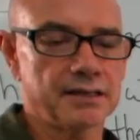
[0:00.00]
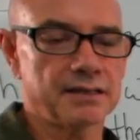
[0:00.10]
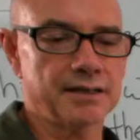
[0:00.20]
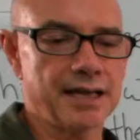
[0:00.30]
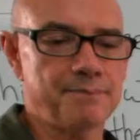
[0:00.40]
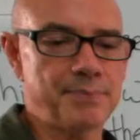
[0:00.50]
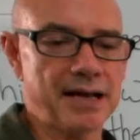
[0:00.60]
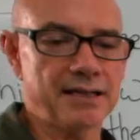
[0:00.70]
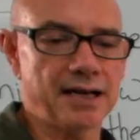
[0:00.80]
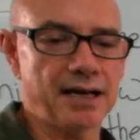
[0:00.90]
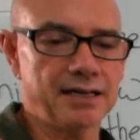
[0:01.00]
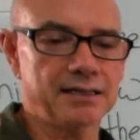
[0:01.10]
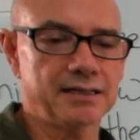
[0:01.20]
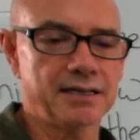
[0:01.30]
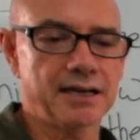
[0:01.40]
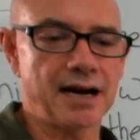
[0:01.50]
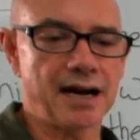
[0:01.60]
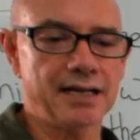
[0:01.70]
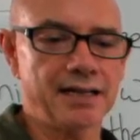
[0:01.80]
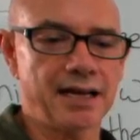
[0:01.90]
Okay, Bella,
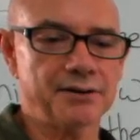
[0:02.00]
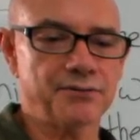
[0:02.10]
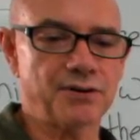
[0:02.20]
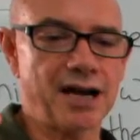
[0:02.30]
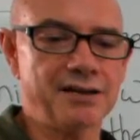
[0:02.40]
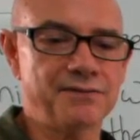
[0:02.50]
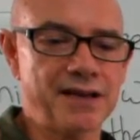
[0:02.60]
I like fried